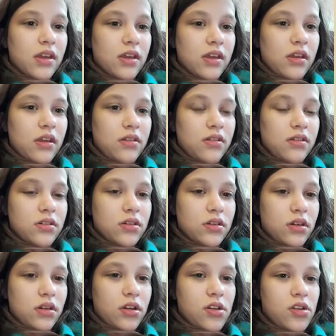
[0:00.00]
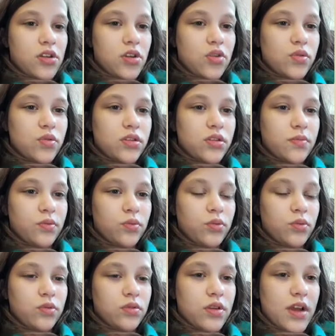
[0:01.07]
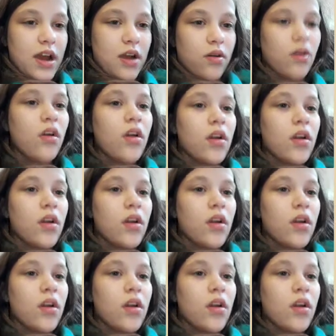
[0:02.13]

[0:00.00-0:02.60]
it is unusable now.